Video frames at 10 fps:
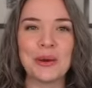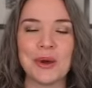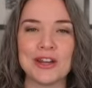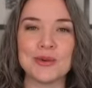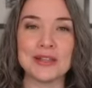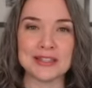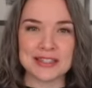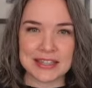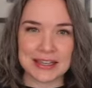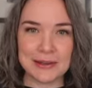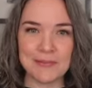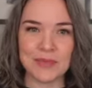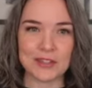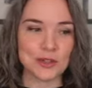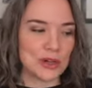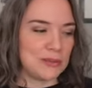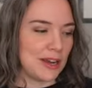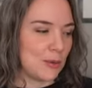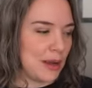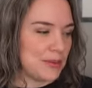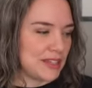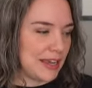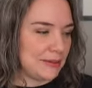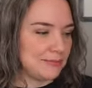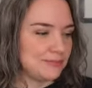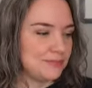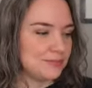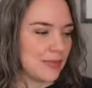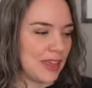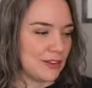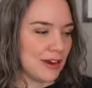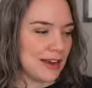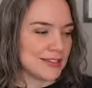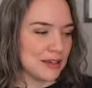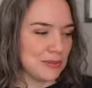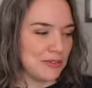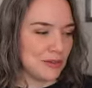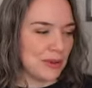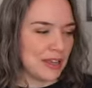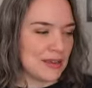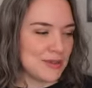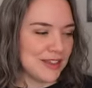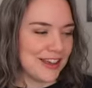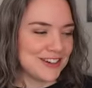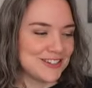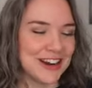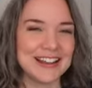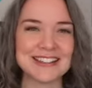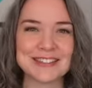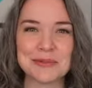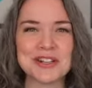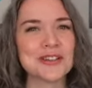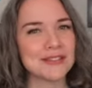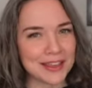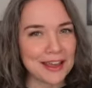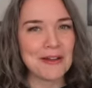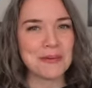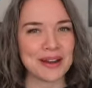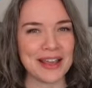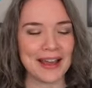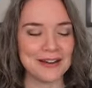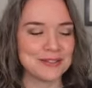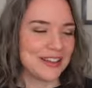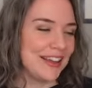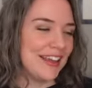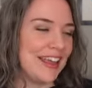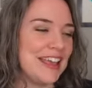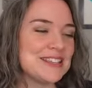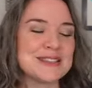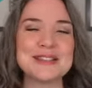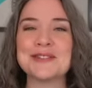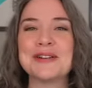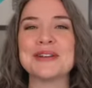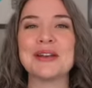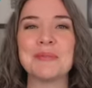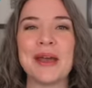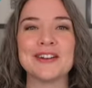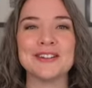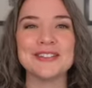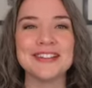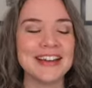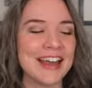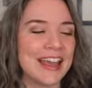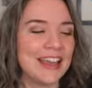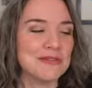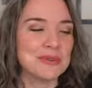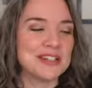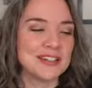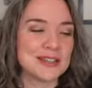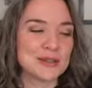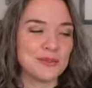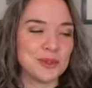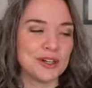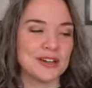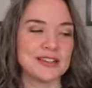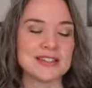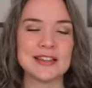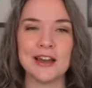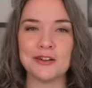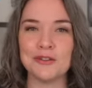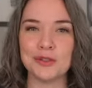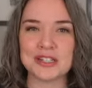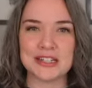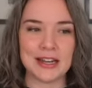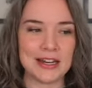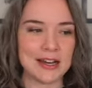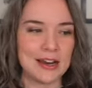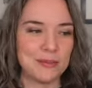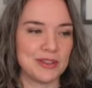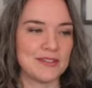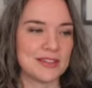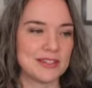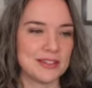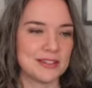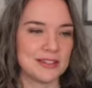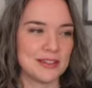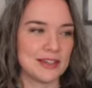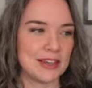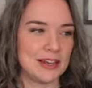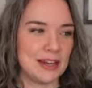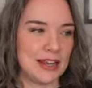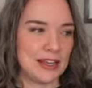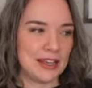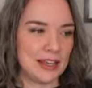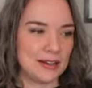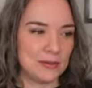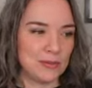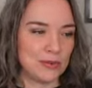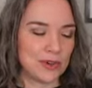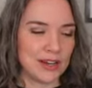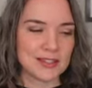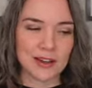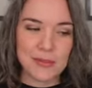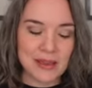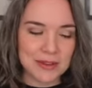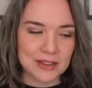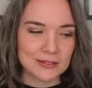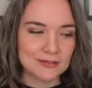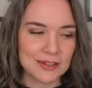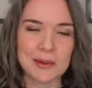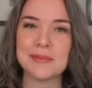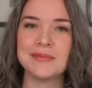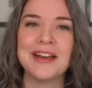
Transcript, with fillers: where you can see the Stream Deck website, and they're asking me for my email address, which they already have. So the Stream Deck pedal, it retails for this is 114.99. I believe this is the Canadian price. Uh, maybe I'm